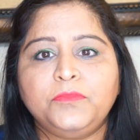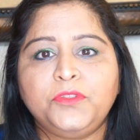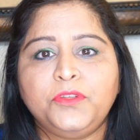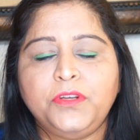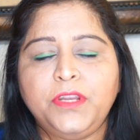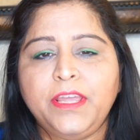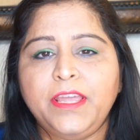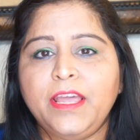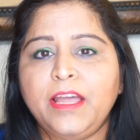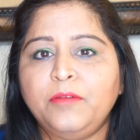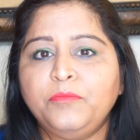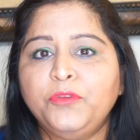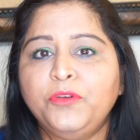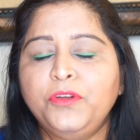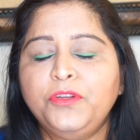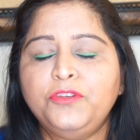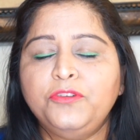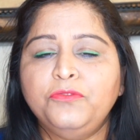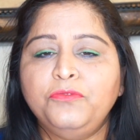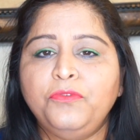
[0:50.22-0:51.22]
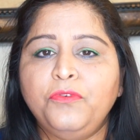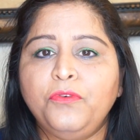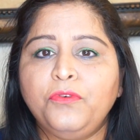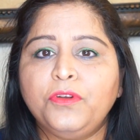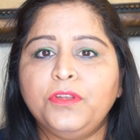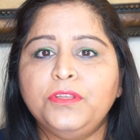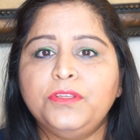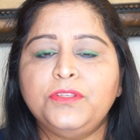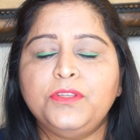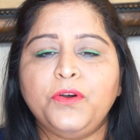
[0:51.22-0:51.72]
today I'm going to
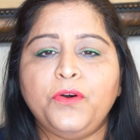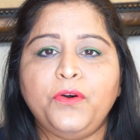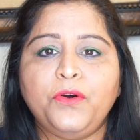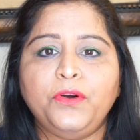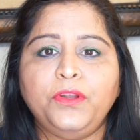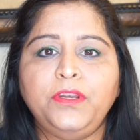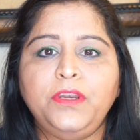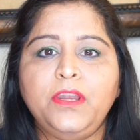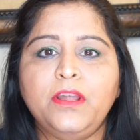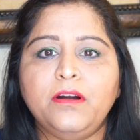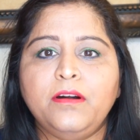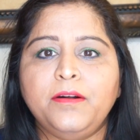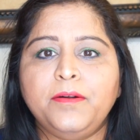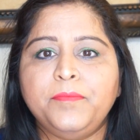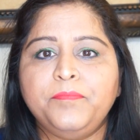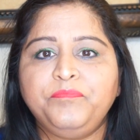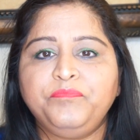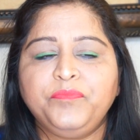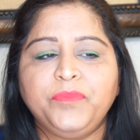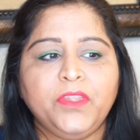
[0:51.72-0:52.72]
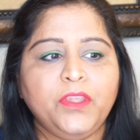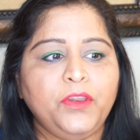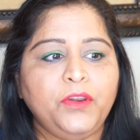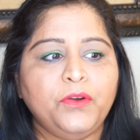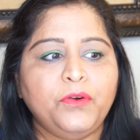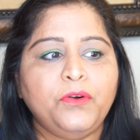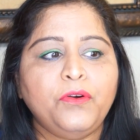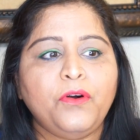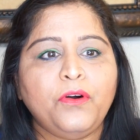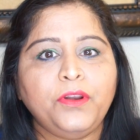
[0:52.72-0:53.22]
focus on
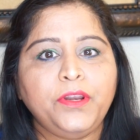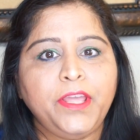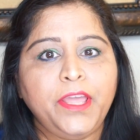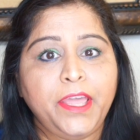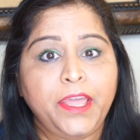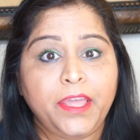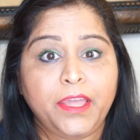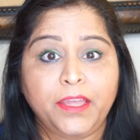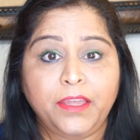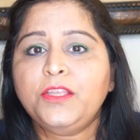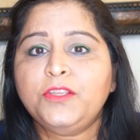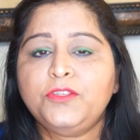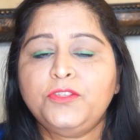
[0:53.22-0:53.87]
on hair.